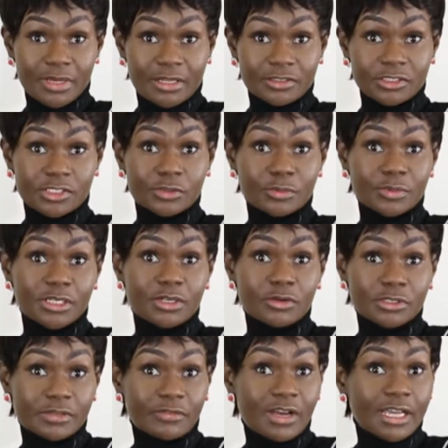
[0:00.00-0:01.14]
bell to be
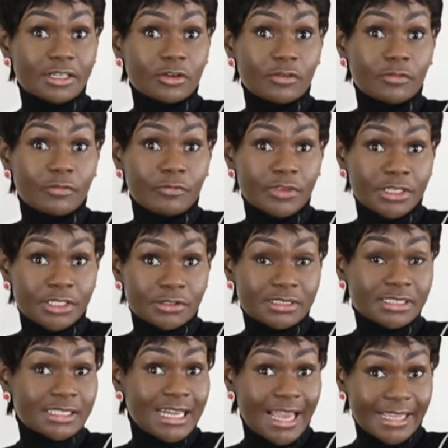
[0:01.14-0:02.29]
notified of
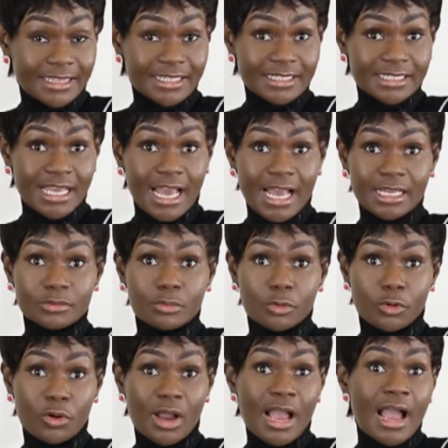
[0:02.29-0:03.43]
videos like this and
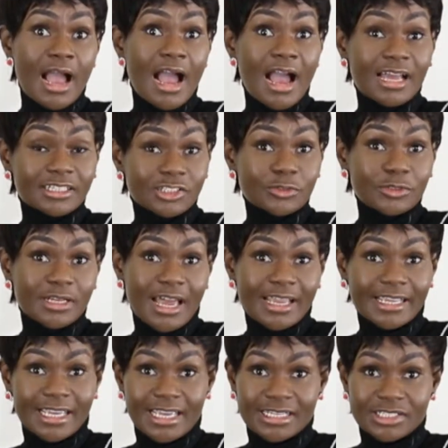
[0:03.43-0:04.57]
more, and do
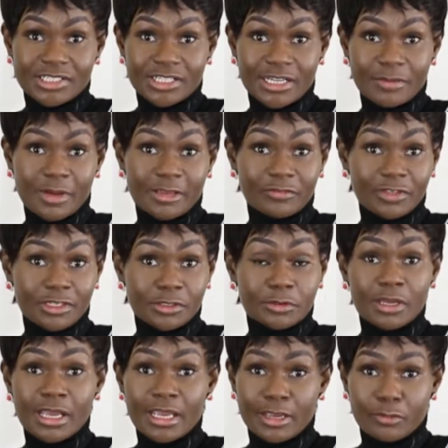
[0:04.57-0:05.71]
like and share my video.
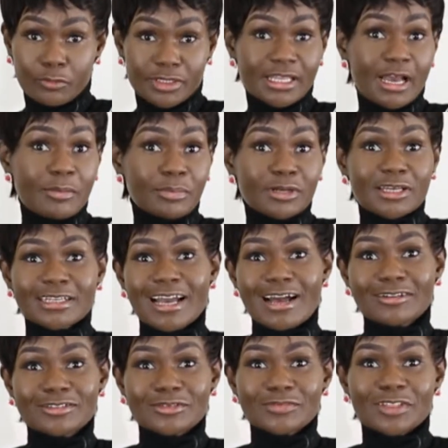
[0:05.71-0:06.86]
And with that plug
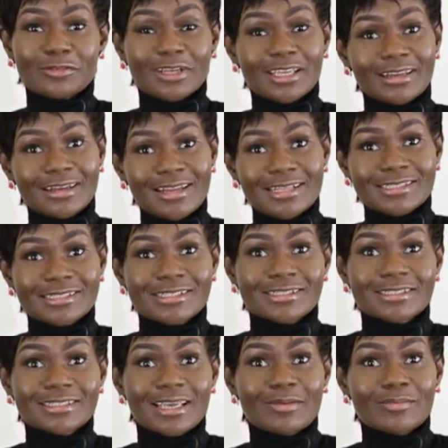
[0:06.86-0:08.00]
out of the way, let's
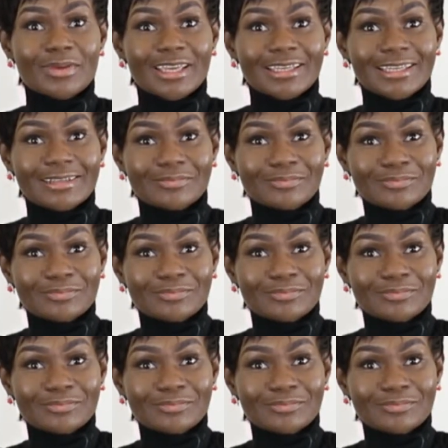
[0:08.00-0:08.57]
just get baking.